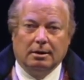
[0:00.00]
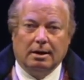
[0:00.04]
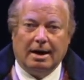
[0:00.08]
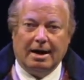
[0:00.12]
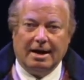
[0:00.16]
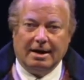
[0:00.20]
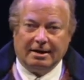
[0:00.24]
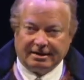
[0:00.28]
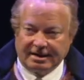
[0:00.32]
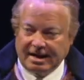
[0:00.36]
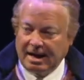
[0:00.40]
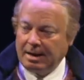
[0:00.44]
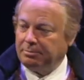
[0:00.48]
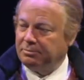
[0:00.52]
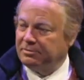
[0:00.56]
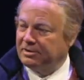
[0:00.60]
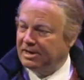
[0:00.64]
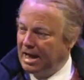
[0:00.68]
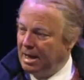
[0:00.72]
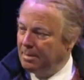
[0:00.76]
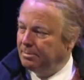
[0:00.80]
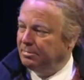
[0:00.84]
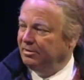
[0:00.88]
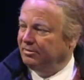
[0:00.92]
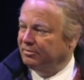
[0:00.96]
I had kept
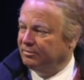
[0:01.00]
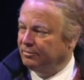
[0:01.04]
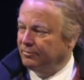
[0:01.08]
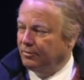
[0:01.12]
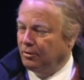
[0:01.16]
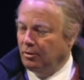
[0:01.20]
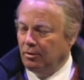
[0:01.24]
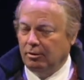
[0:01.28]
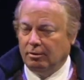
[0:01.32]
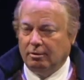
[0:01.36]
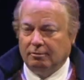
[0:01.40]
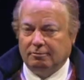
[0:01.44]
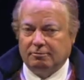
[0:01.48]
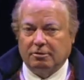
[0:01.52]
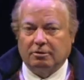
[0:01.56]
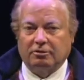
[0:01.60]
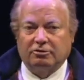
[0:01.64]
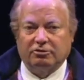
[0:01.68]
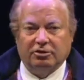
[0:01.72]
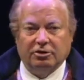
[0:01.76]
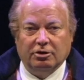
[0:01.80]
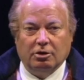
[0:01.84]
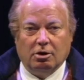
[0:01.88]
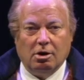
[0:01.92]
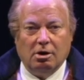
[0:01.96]
copies of
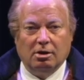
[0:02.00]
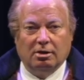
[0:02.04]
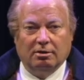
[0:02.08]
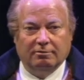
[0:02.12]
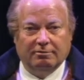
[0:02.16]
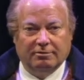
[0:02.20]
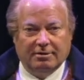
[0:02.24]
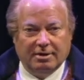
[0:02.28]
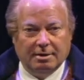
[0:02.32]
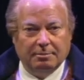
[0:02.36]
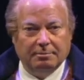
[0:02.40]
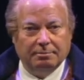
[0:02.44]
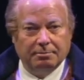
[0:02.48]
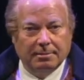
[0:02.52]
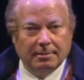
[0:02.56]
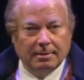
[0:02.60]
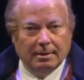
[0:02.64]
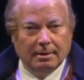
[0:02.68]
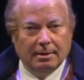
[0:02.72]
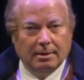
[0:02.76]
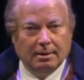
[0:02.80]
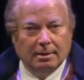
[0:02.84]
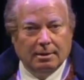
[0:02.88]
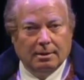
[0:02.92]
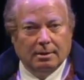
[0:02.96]
virtually all of them.
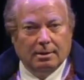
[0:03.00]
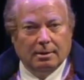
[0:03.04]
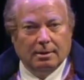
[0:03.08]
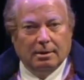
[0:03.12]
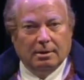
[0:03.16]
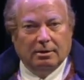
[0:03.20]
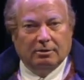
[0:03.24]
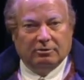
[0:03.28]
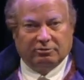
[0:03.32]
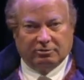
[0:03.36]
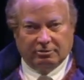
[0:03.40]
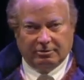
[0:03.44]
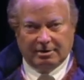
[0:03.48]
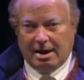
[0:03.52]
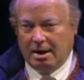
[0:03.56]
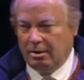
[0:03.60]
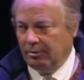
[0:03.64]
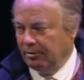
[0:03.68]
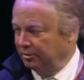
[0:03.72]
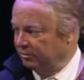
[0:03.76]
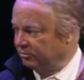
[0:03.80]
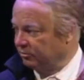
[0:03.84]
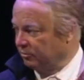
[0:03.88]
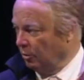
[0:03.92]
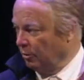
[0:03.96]
And so
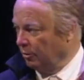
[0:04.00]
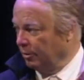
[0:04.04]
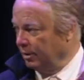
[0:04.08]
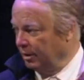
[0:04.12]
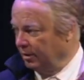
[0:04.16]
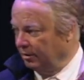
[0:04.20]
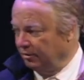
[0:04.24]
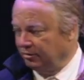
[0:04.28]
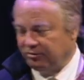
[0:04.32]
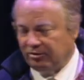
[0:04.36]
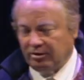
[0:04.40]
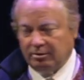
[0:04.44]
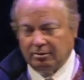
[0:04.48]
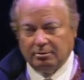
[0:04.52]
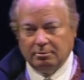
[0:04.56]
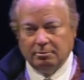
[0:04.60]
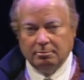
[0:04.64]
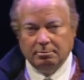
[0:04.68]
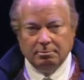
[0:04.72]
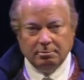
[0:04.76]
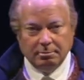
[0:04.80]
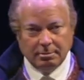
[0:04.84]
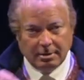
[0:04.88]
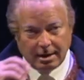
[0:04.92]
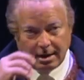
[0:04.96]
now historians
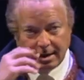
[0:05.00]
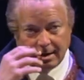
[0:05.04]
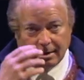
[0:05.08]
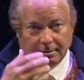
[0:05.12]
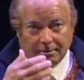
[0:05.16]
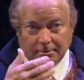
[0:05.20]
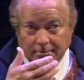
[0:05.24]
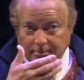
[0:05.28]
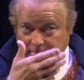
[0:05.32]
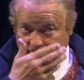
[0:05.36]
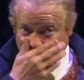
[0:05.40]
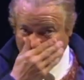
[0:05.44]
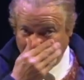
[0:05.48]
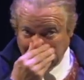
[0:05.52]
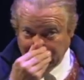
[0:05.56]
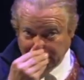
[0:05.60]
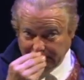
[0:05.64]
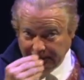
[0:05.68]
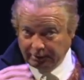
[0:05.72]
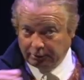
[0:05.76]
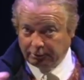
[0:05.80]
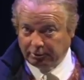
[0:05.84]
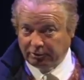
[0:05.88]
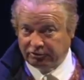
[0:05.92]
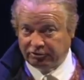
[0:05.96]
and
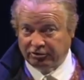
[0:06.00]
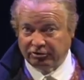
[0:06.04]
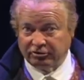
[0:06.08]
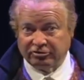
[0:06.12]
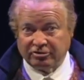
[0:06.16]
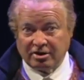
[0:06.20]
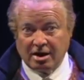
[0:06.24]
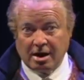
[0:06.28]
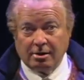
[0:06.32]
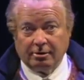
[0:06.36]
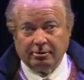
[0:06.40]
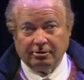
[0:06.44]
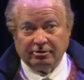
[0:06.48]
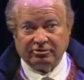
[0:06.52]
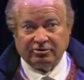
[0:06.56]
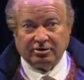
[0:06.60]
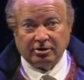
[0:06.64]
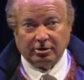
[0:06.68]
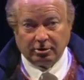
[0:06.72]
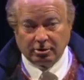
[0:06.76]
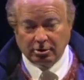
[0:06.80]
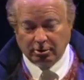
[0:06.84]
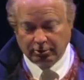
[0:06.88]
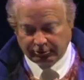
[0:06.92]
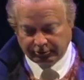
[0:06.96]
literature scholars
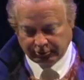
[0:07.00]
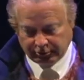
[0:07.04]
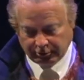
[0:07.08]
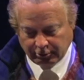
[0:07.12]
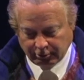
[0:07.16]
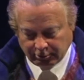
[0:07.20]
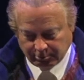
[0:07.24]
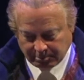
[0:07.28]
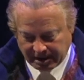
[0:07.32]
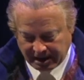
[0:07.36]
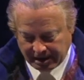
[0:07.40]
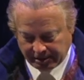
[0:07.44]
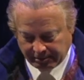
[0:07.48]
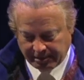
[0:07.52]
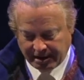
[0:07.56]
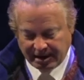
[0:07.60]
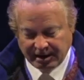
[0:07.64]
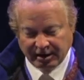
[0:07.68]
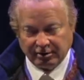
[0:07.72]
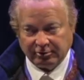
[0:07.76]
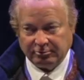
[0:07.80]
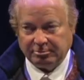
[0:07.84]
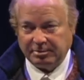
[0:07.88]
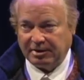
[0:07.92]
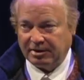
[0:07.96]
can go through my
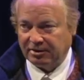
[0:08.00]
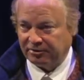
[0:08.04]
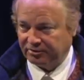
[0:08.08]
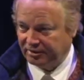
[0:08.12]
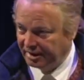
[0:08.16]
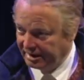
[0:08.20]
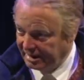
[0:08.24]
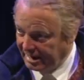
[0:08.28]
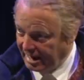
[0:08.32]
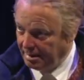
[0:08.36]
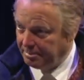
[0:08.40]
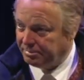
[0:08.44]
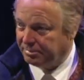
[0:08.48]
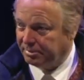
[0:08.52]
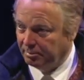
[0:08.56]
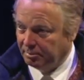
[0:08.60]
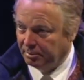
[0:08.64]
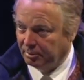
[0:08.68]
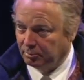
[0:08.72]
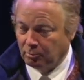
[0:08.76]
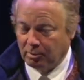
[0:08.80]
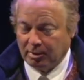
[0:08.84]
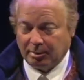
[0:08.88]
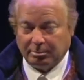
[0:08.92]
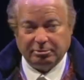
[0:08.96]
writings because I kept
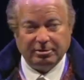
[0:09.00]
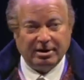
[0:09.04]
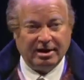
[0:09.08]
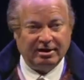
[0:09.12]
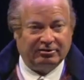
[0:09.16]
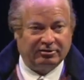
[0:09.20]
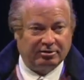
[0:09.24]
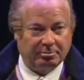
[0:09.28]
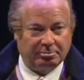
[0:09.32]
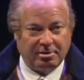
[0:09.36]
them in one place.